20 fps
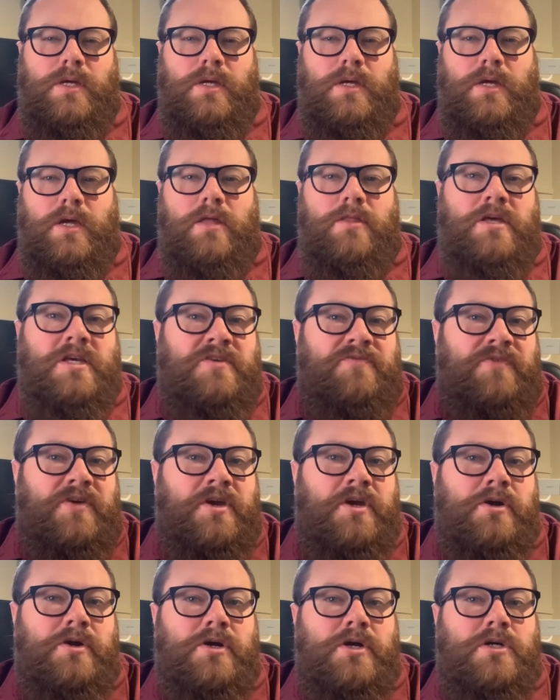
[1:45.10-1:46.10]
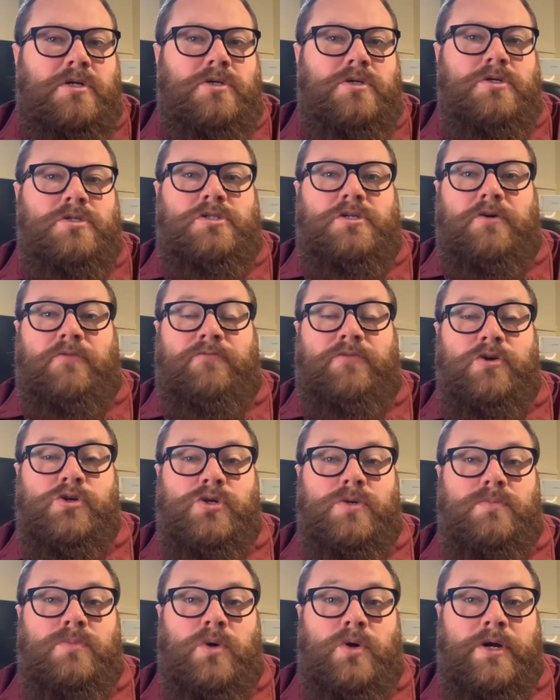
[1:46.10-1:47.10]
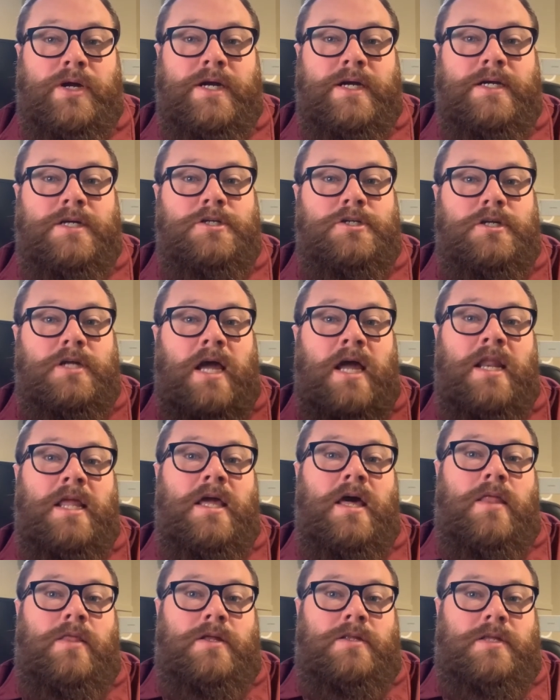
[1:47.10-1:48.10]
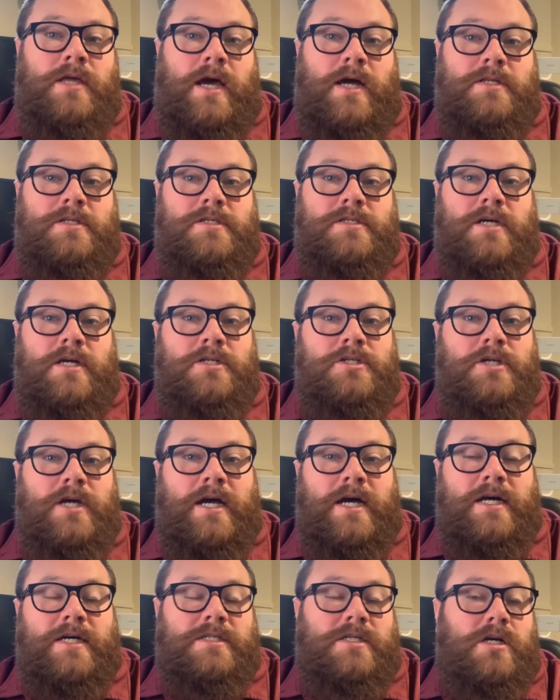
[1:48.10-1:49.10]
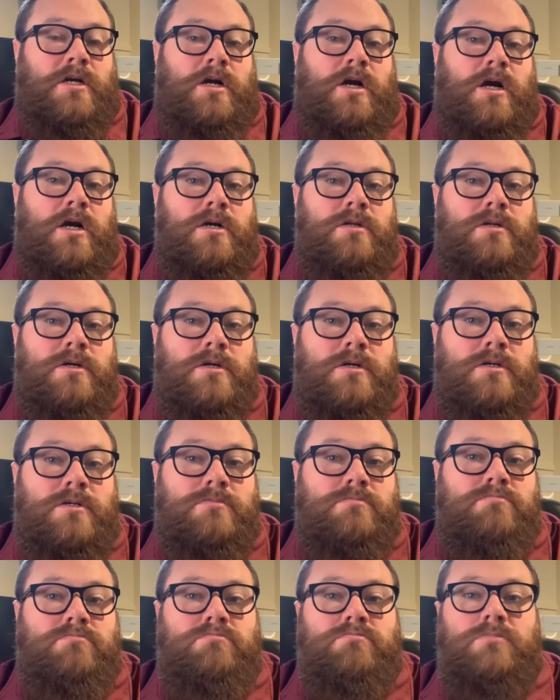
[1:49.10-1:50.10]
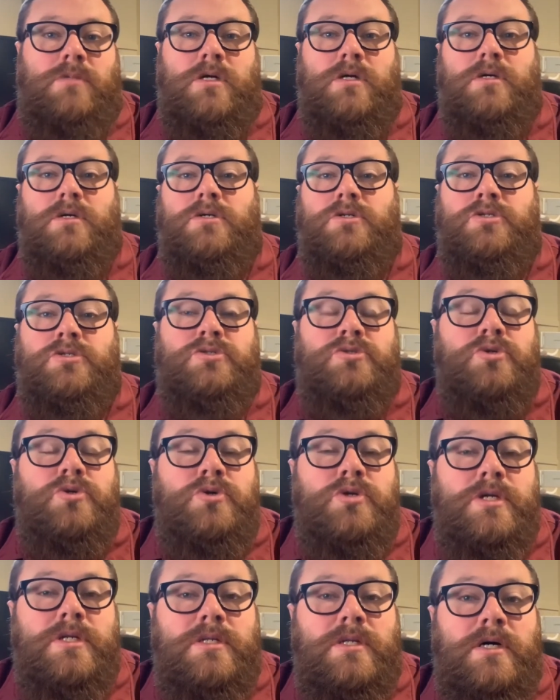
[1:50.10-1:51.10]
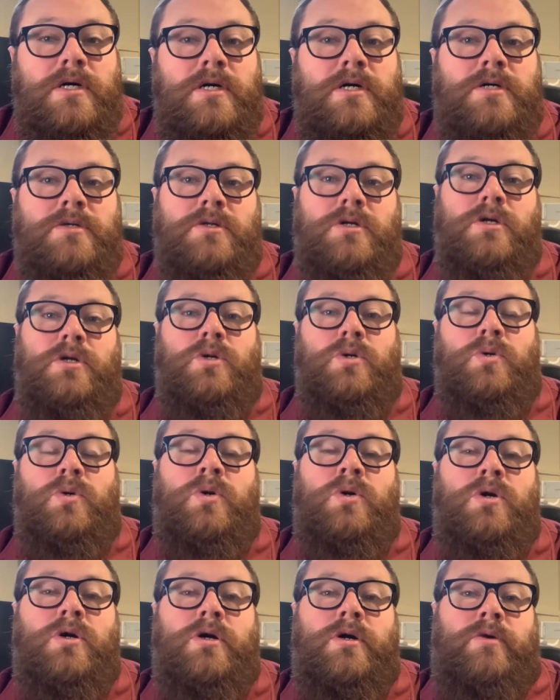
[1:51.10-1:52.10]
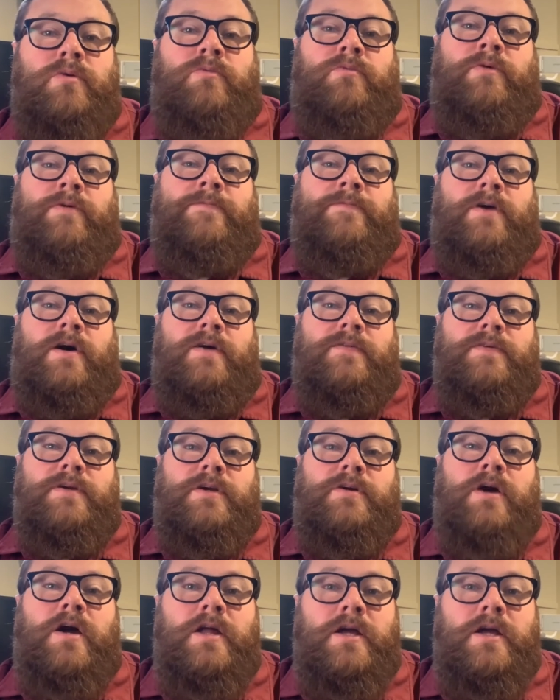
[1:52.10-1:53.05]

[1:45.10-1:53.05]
This figure includes your future mortgage and any other debts such as a car loan, student loan, or revolving credit